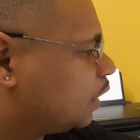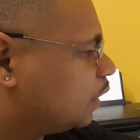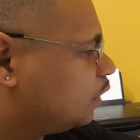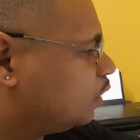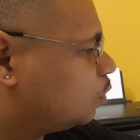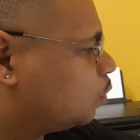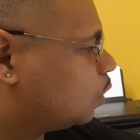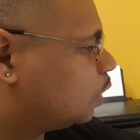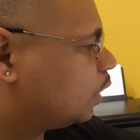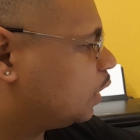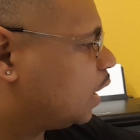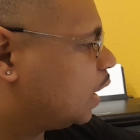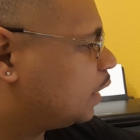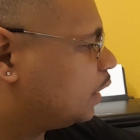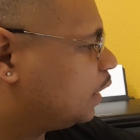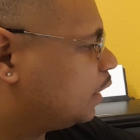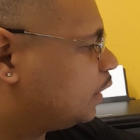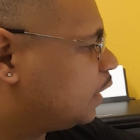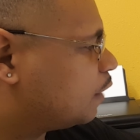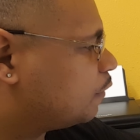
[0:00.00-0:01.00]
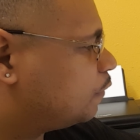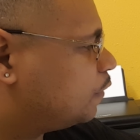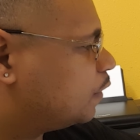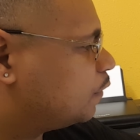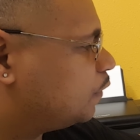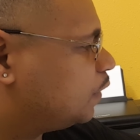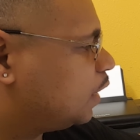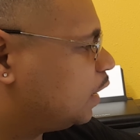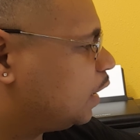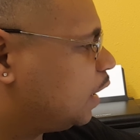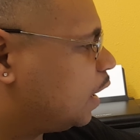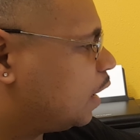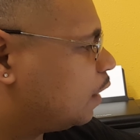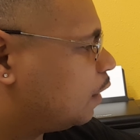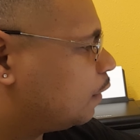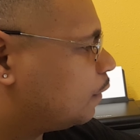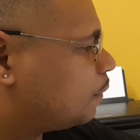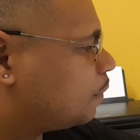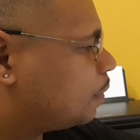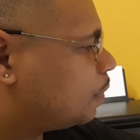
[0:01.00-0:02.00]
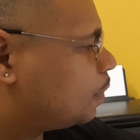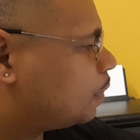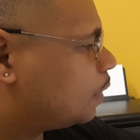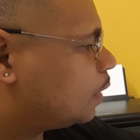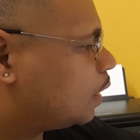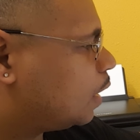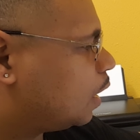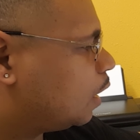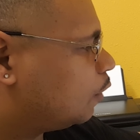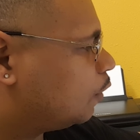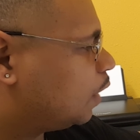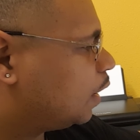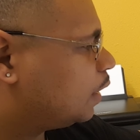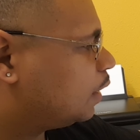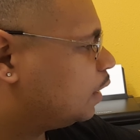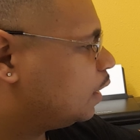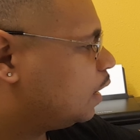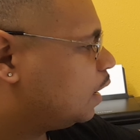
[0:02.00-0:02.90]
I just want to kind of get that 50 in there. All right,